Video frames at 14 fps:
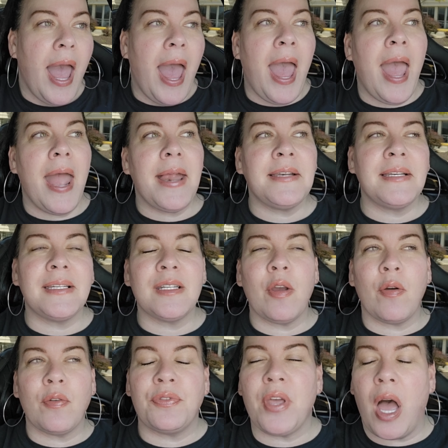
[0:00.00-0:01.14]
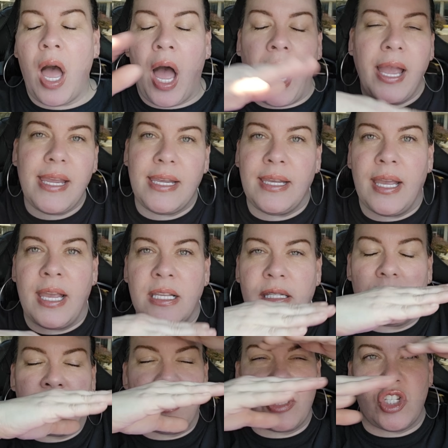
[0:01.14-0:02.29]
And the height,
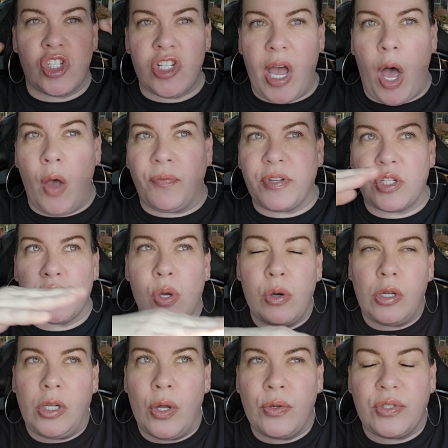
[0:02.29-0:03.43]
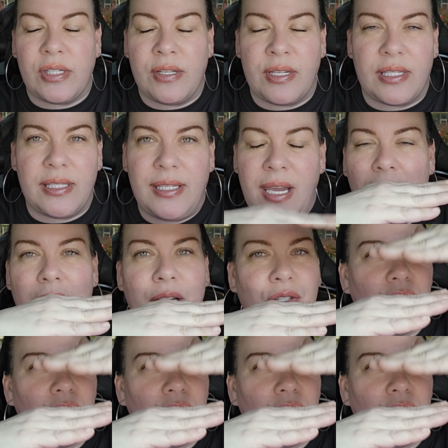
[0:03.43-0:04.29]
it's the shelf is so close to the ceiling,